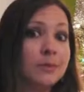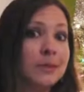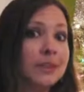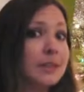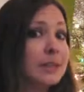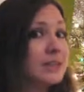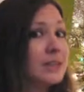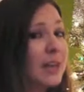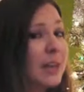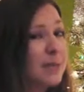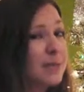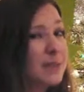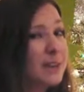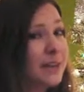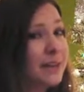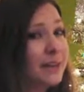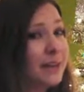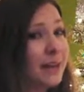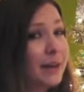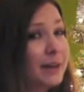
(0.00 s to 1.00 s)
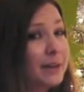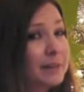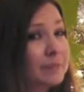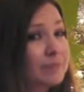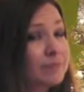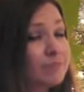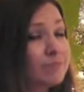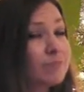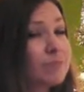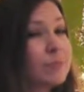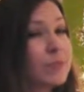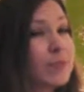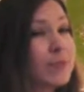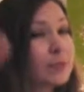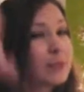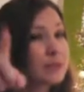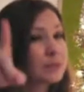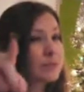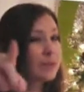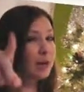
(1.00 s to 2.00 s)
It doesn't happen like that. It
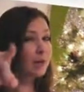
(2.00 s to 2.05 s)
doesn't